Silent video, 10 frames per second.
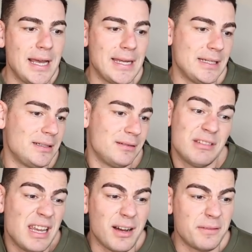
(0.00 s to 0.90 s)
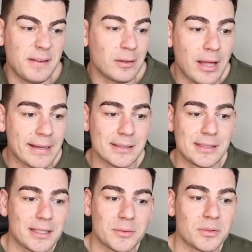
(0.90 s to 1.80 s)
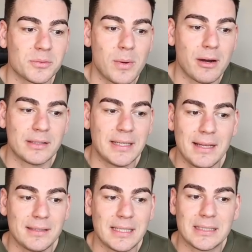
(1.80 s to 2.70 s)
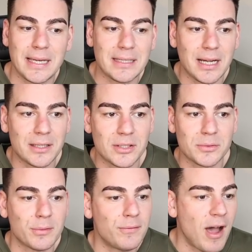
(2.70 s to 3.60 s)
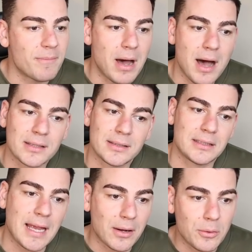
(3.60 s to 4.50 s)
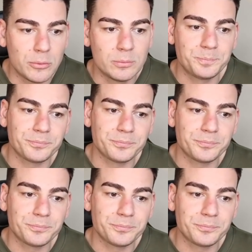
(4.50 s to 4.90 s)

And yeah, I felt like six was where it's at. sixteen touches with five marks and a tackle.